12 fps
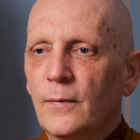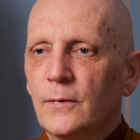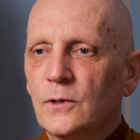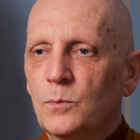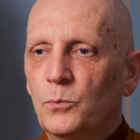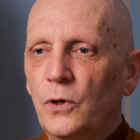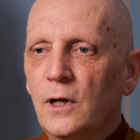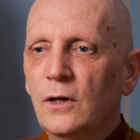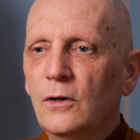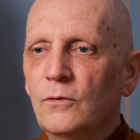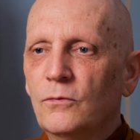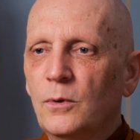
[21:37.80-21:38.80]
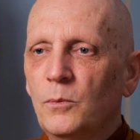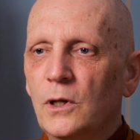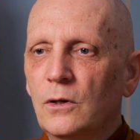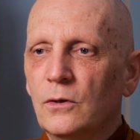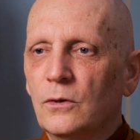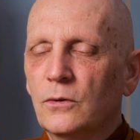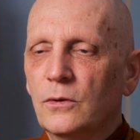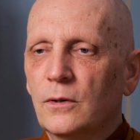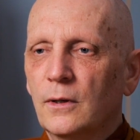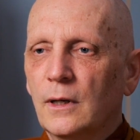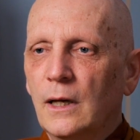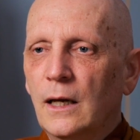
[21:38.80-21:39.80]
spring from the earth?
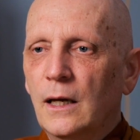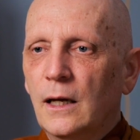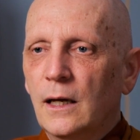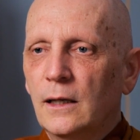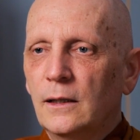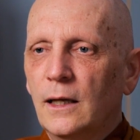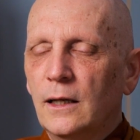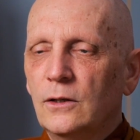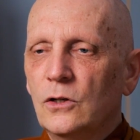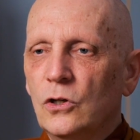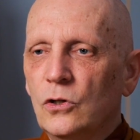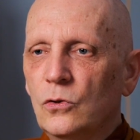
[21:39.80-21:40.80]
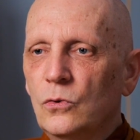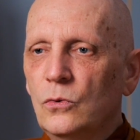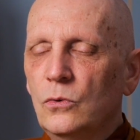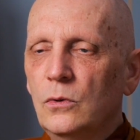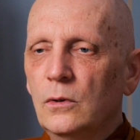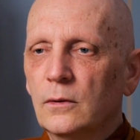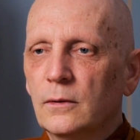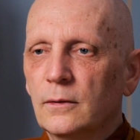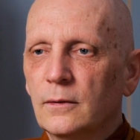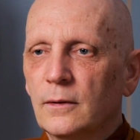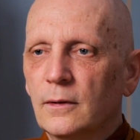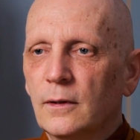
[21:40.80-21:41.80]
And then you
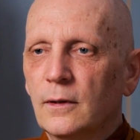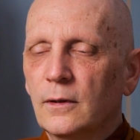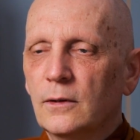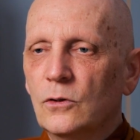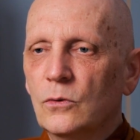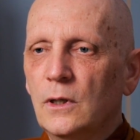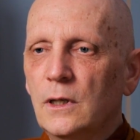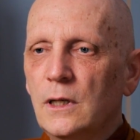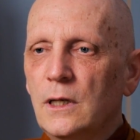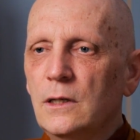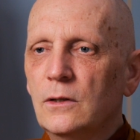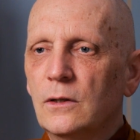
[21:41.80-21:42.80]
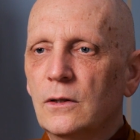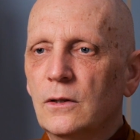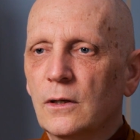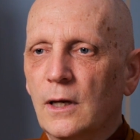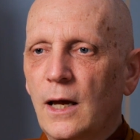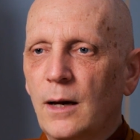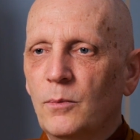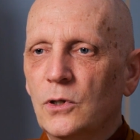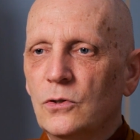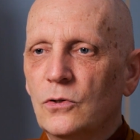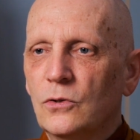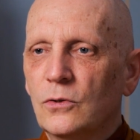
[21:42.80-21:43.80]
can eat the
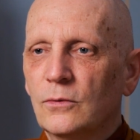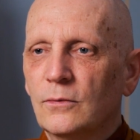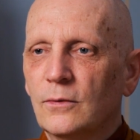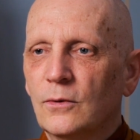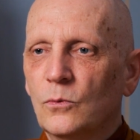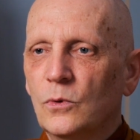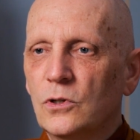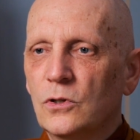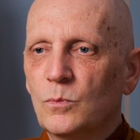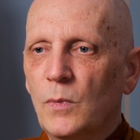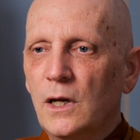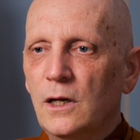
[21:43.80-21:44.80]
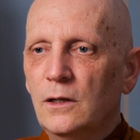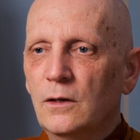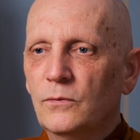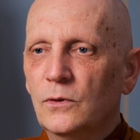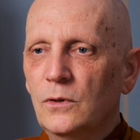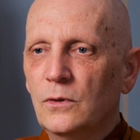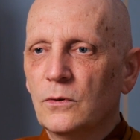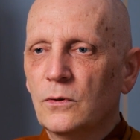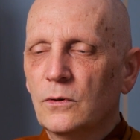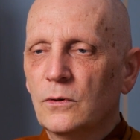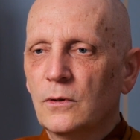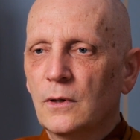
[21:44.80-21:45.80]
cabbage, which is made of
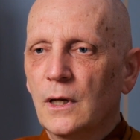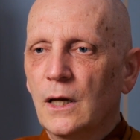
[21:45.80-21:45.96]
earth.